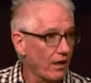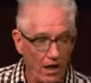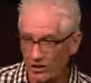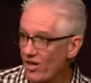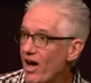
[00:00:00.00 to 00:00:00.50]

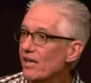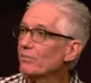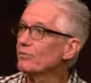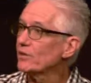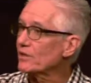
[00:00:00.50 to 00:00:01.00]
a lot of
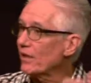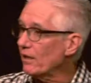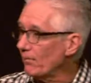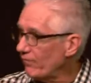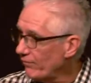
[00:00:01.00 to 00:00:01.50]
them just kind
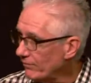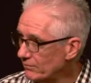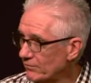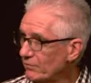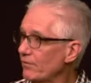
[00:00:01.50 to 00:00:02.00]
of
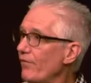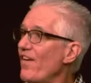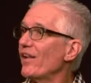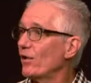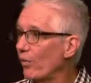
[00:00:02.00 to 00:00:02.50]

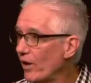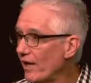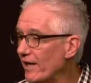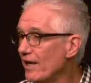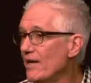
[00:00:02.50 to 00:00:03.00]
fell
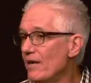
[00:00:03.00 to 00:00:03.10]
away.